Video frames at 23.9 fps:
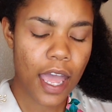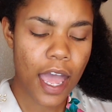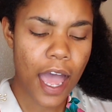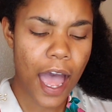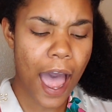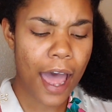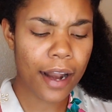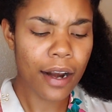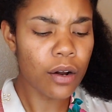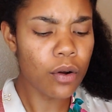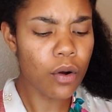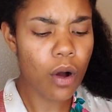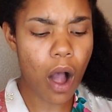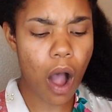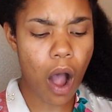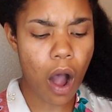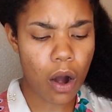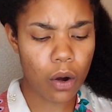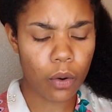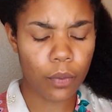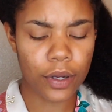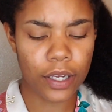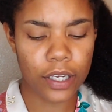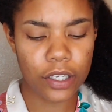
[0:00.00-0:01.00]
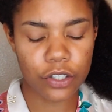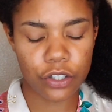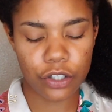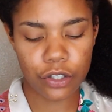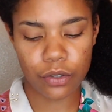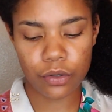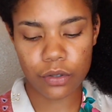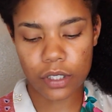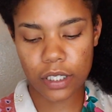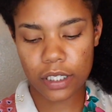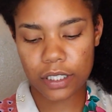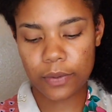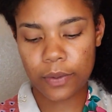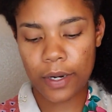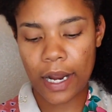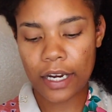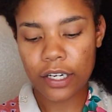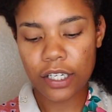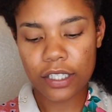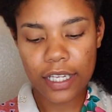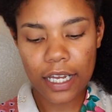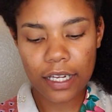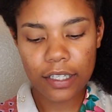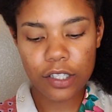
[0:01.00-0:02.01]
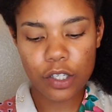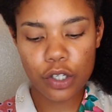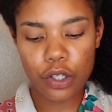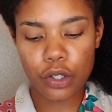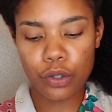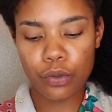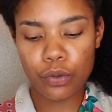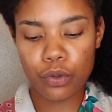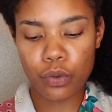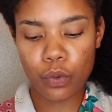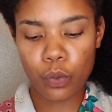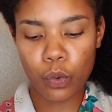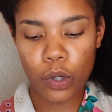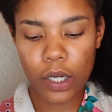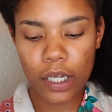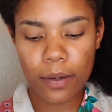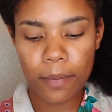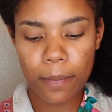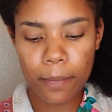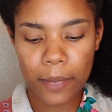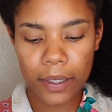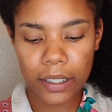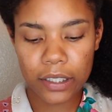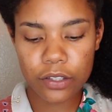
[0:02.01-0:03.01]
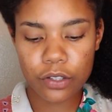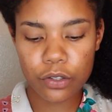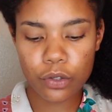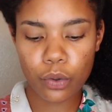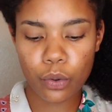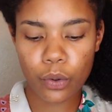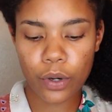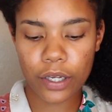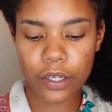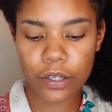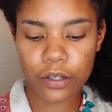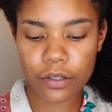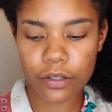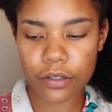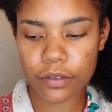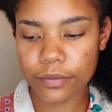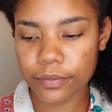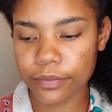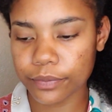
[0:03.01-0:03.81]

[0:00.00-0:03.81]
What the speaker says: I don't always use this one. I just like to use one mixed oil,